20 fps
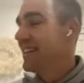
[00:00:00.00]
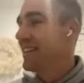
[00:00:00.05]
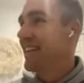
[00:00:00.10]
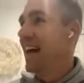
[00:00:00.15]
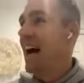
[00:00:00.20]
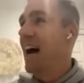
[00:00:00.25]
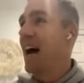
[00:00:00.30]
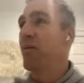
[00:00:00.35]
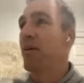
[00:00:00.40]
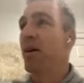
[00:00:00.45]

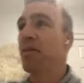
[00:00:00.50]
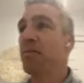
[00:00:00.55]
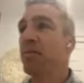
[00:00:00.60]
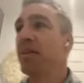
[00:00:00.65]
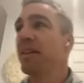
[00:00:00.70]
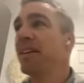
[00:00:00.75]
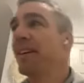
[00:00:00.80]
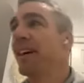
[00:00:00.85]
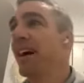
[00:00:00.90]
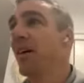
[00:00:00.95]
I won't
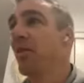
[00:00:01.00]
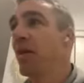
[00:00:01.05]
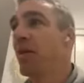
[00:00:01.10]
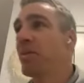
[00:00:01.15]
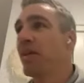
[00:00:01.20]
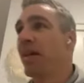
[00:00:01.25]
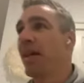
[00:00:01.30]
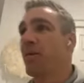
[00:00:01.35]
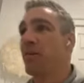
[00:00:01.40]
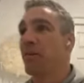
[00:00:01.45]
be like
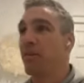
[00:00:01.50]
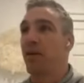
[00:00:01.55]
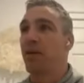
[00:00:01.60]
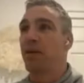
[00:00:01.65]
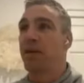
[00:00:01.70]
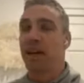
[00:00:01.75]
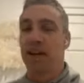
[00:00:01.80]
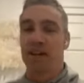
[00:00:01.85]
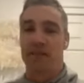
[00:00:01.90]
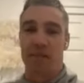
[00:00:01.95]
that. If I'm
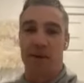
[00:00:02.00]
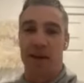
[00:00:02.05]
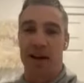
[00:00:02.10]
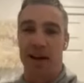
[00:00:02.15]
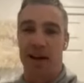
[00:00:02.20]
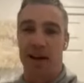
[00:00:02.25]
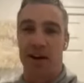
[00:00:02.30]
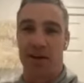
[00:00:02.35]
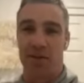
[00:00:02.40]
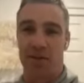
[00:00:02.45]
kicking for my
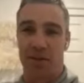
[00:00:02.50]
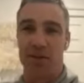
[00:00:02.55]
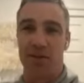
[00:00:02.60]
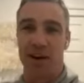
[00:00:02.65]
own life, I'd